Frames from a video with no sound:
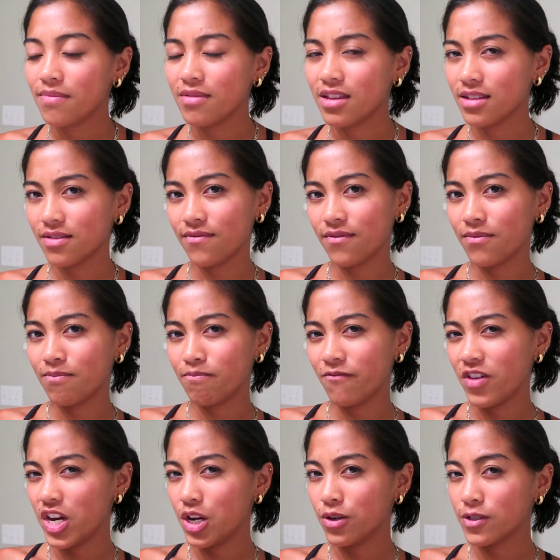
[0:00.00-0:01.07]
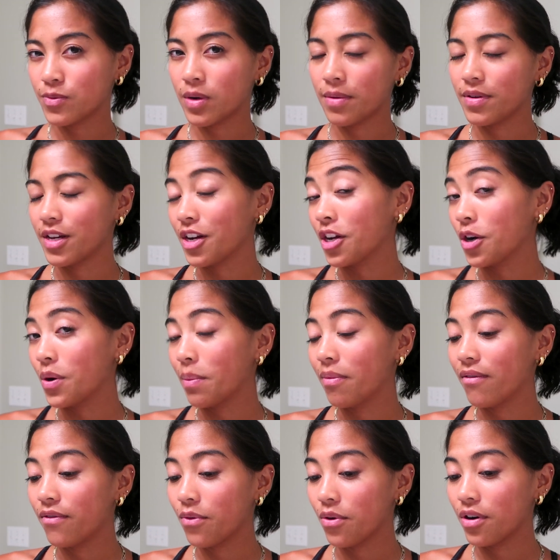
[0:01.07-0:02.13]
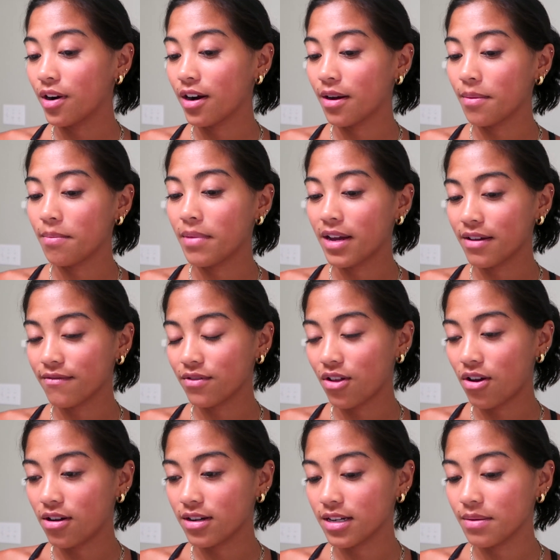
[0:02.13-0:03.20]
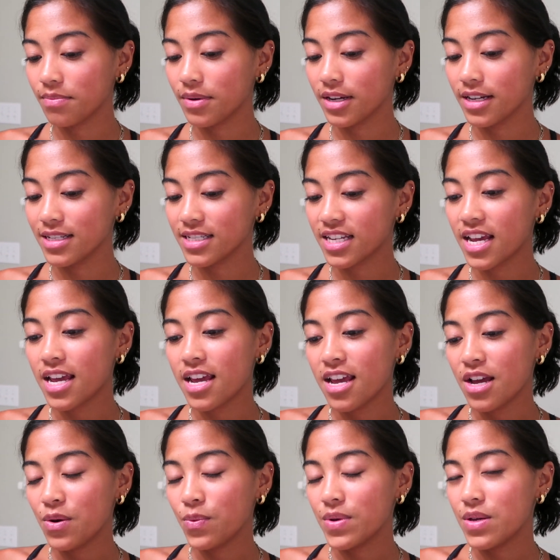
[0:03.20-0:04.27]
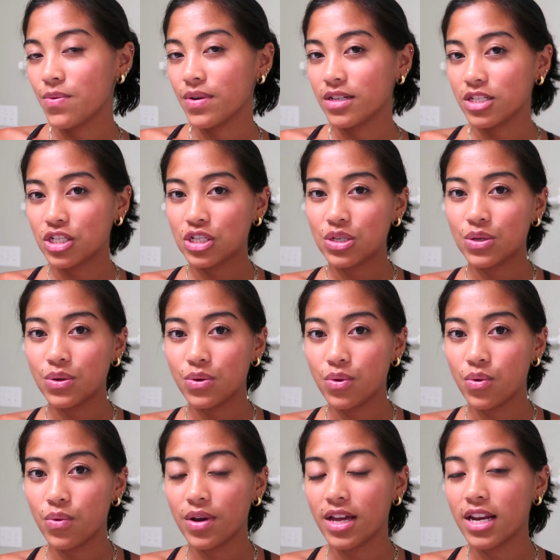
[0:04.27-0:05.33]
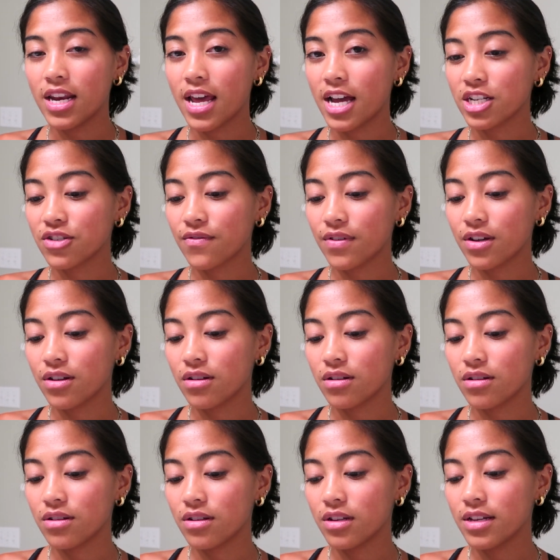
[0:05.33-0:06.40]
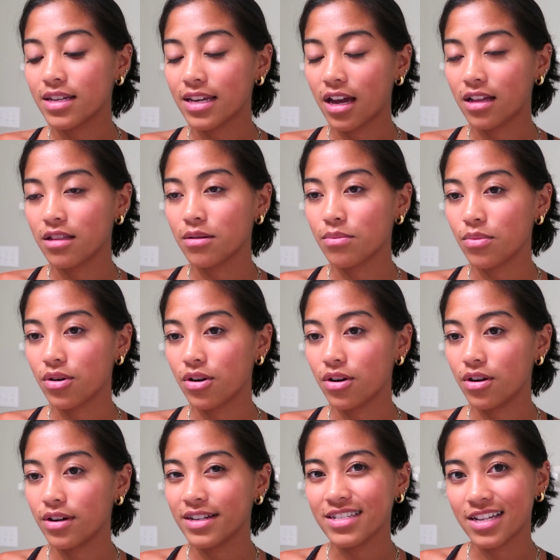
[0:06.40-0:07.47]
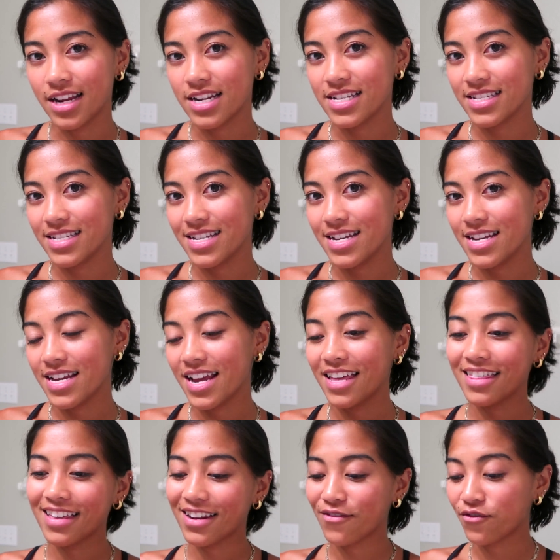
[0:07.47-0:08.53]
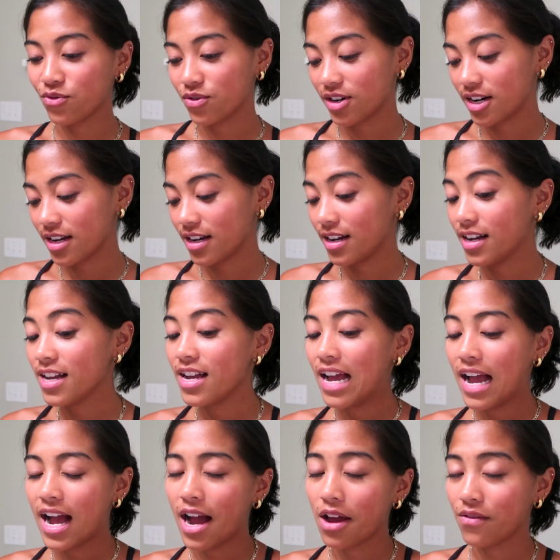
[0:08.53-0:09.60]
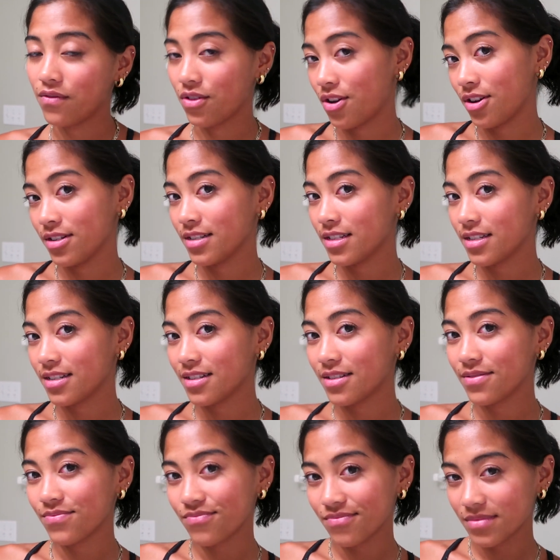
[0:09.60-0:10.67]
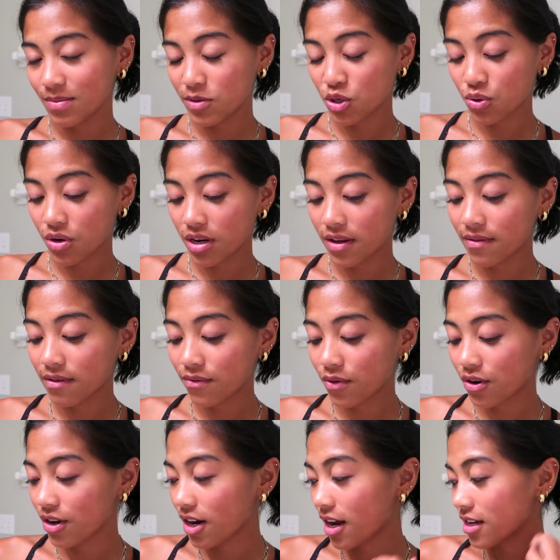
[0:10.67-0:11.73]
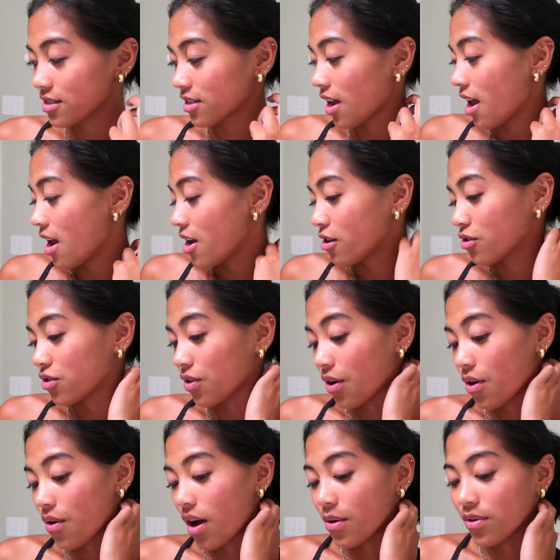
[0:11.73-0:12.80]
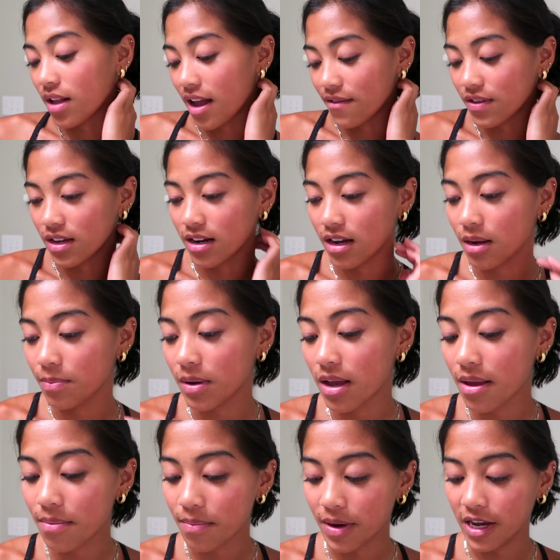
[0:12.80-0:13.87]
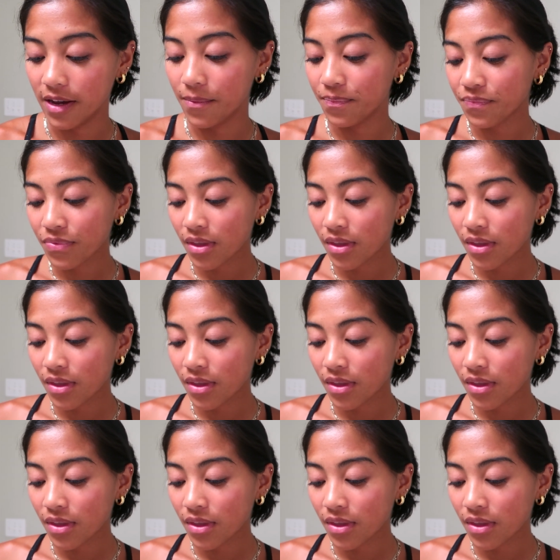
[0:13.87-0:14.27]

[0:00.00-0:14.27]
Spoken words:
This video is probably gonna go up before my vlog, but we went to Nashville, Gatlinburg in Tennessee, and then Florida. I vlogged the majority of it for you guys. So I will have that up, but